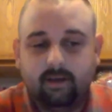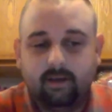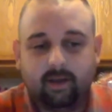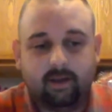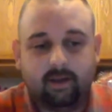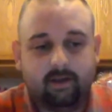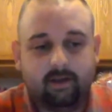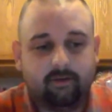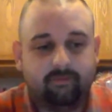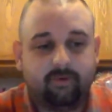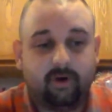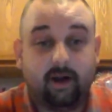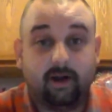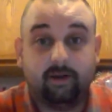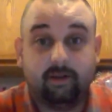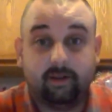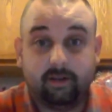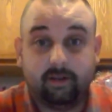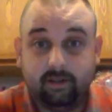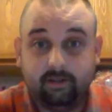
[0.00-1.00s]
And I
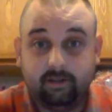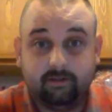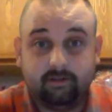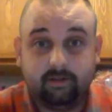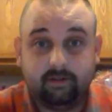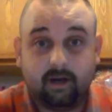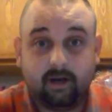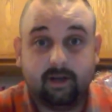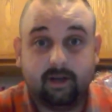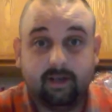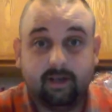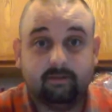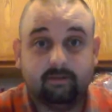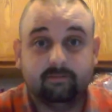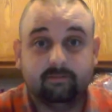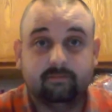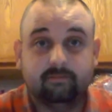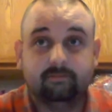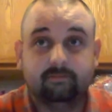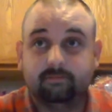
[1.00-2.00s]
finally got it.
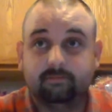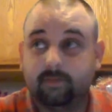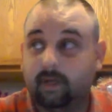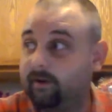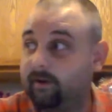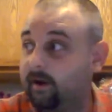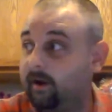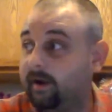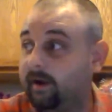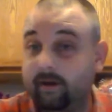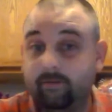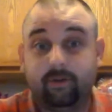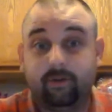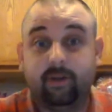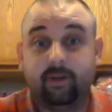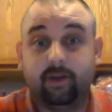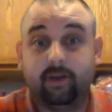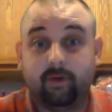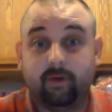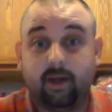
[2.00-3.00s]
I got
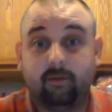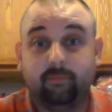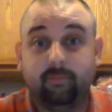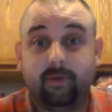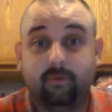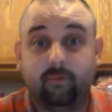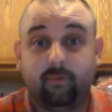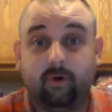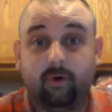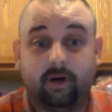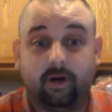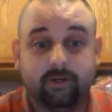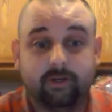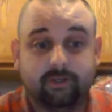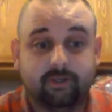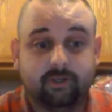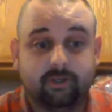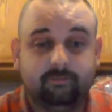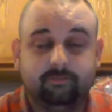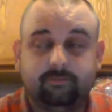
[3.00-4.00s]
everything around me
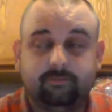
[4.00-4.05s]
washed.